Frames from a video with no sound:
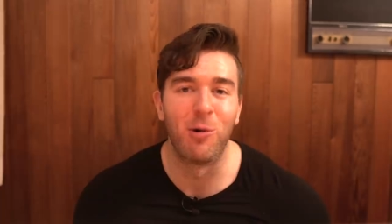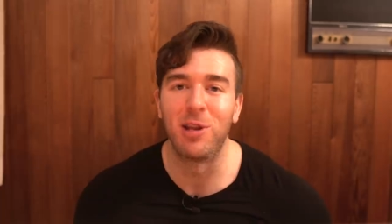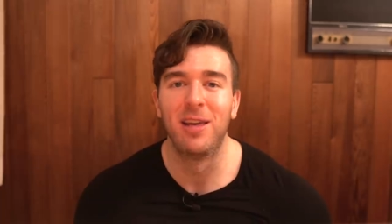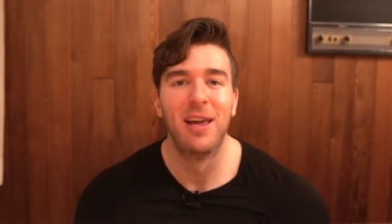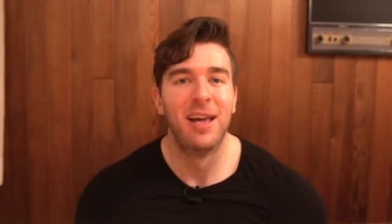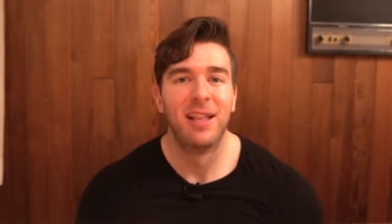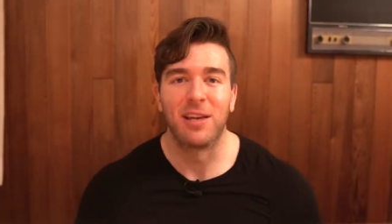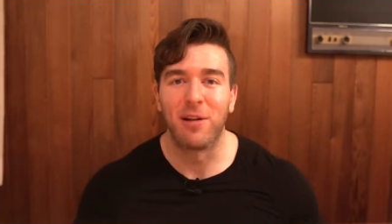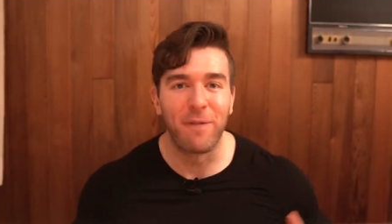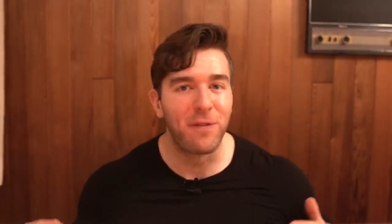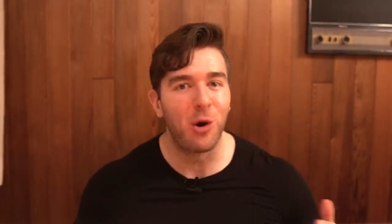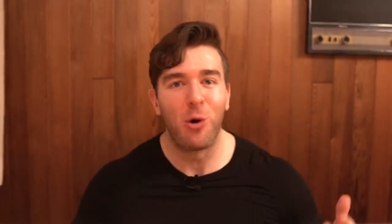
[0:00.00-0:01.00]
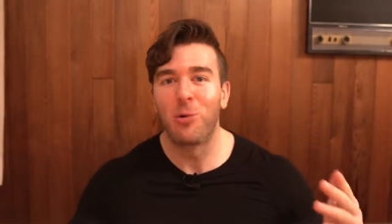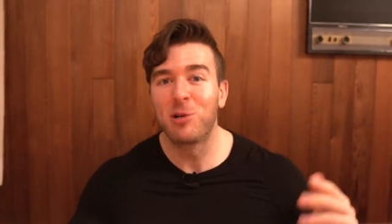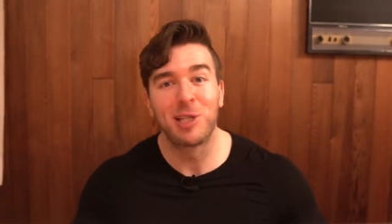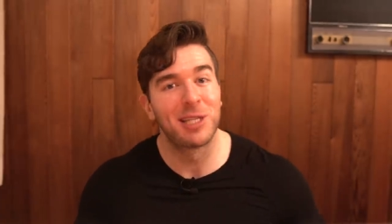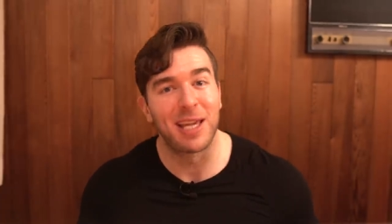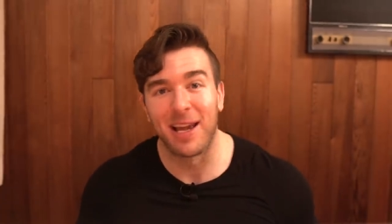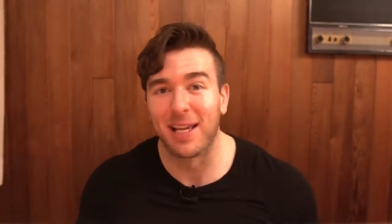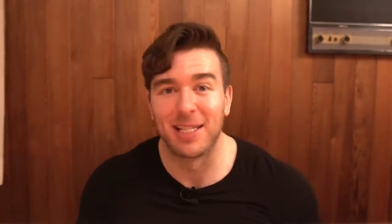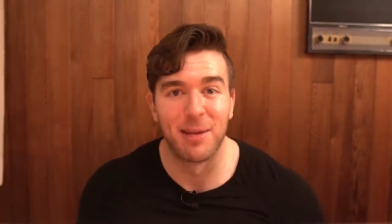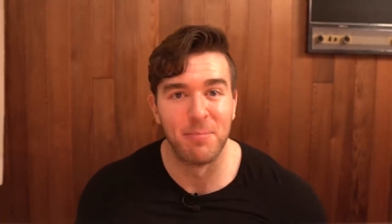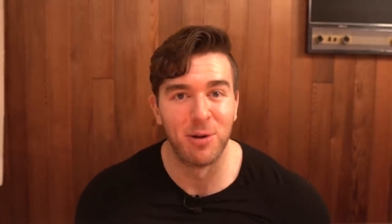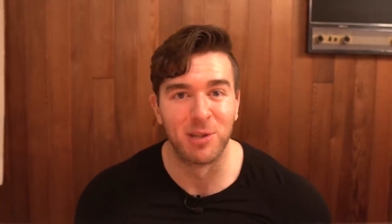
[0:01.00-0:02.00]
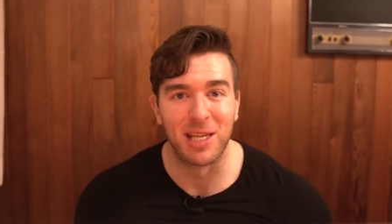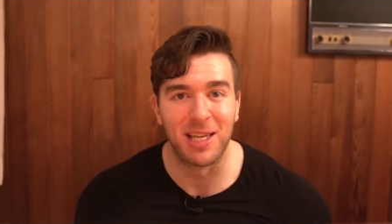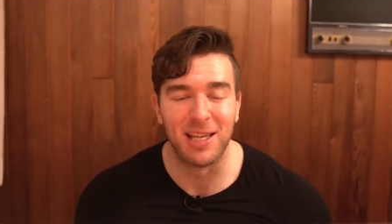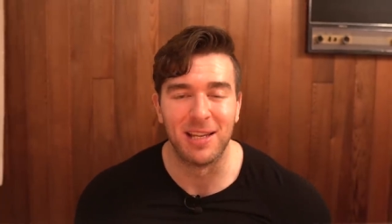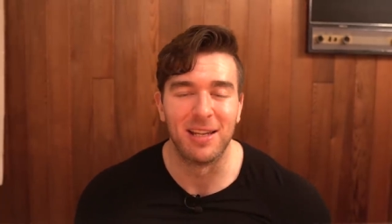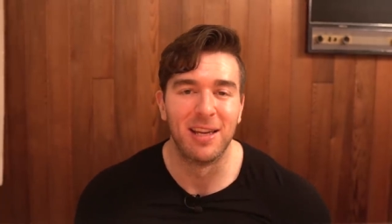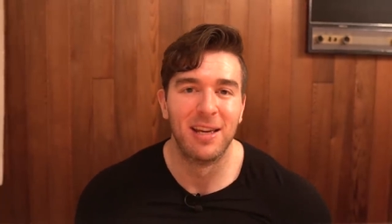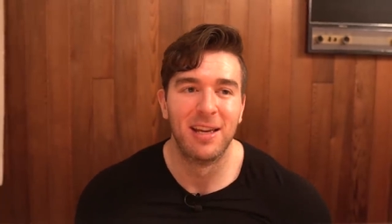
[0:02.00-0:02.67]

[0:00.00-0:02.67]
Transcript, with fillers: what do you, like, of course this guy gets the most heat.